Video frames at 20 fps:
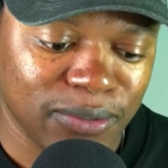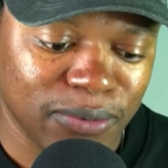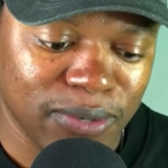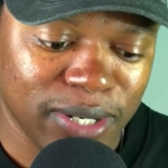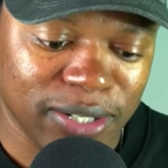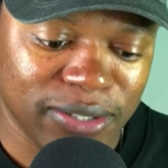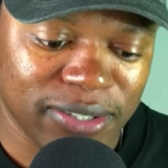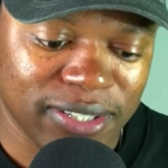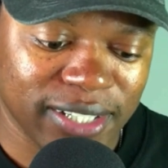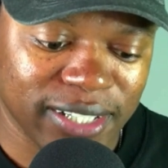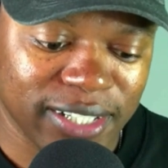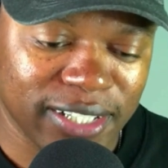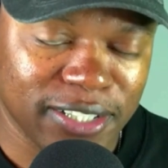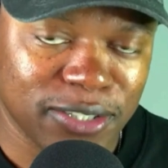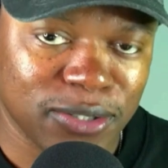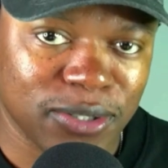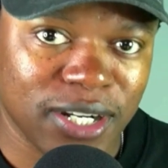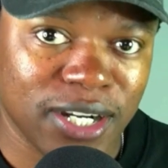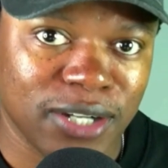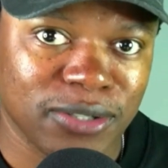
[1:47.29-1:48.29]
We're not ready
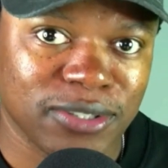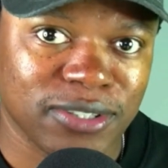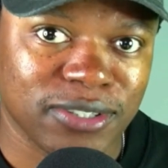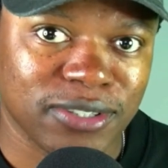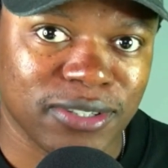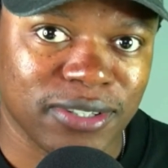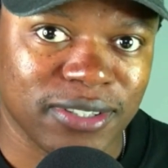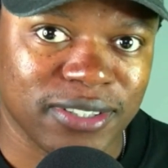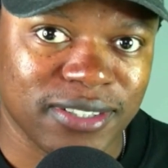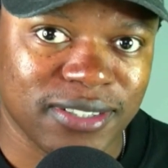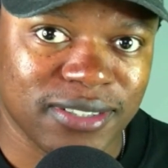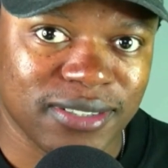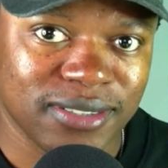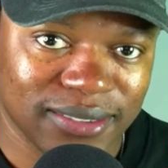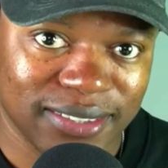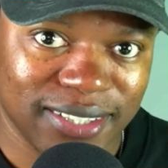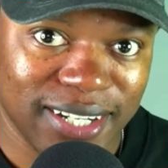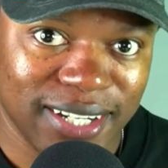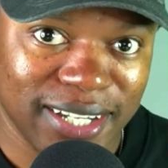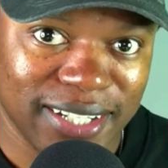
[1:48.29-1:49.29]
to outsource.
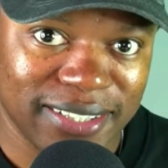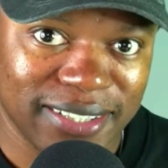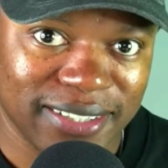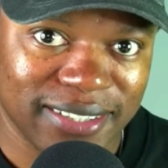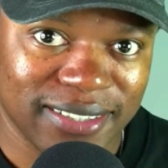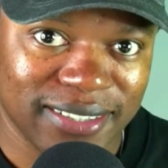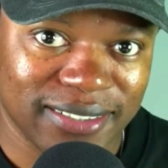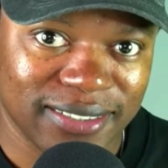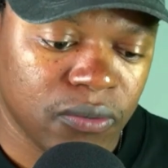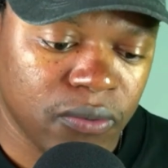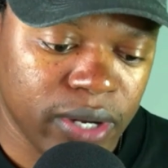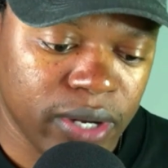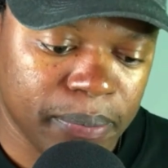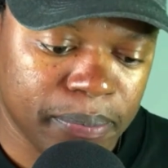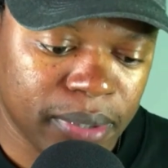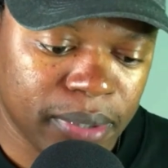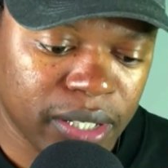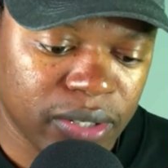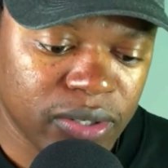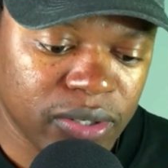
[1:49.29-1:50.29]
Nice. We are
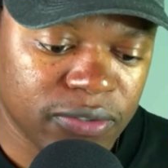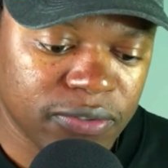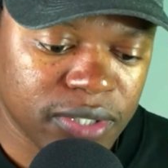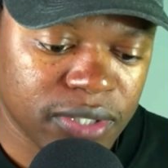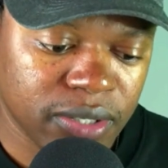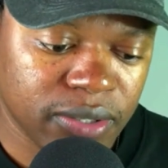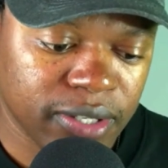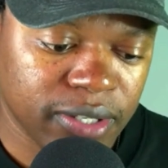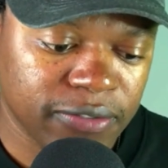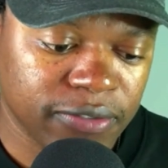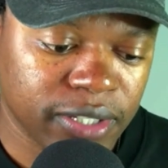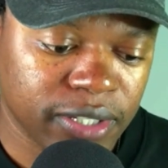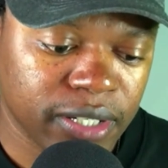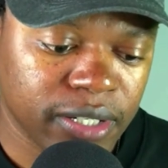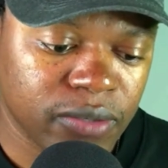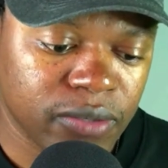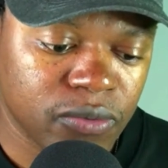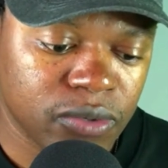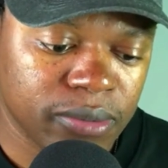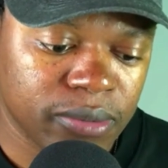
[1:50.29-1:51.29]
proud of South
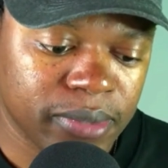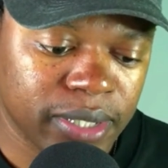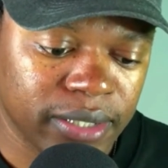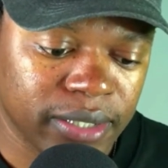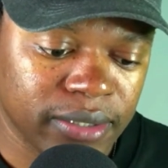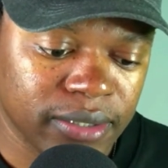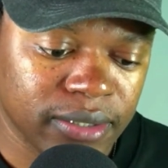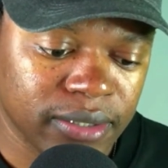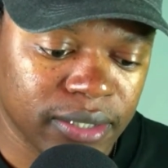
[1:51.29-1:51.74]
African women.